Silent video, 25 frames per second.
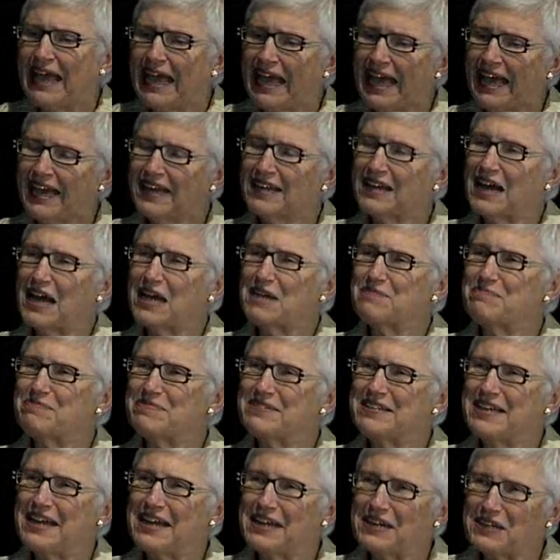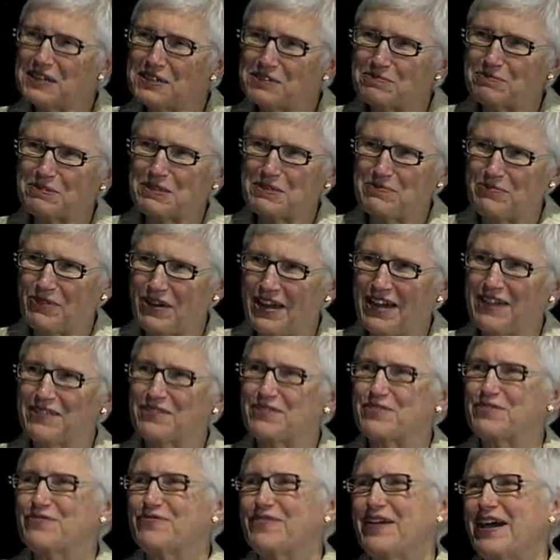And I'm terribly proud
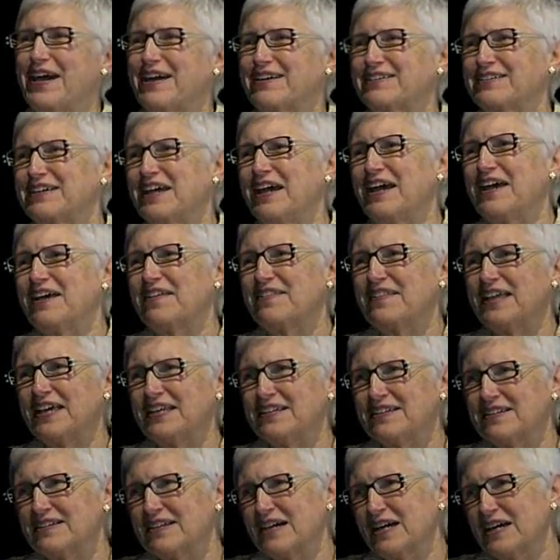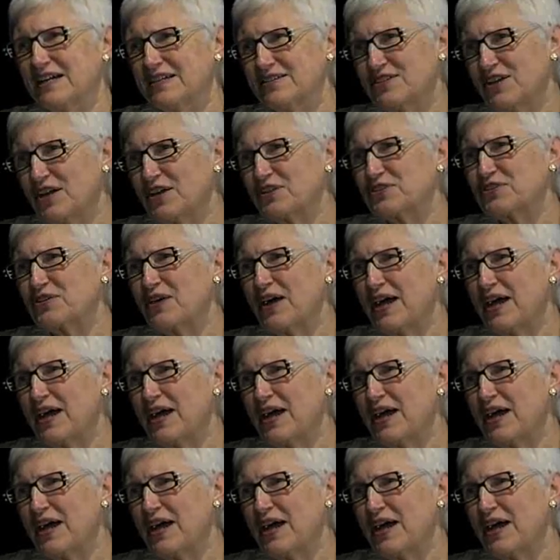of the fact that Dr.